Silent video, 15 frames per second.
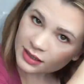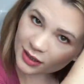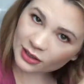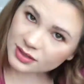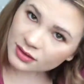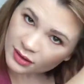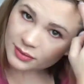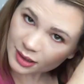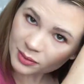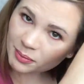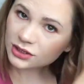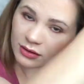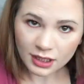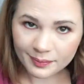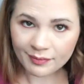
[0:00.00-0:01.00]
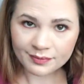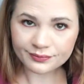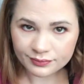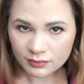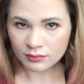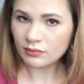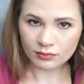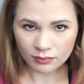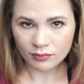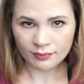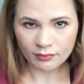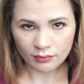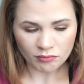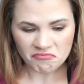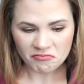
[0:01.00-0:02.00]
So for this
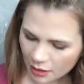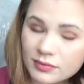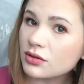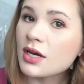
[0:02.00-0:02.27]
portion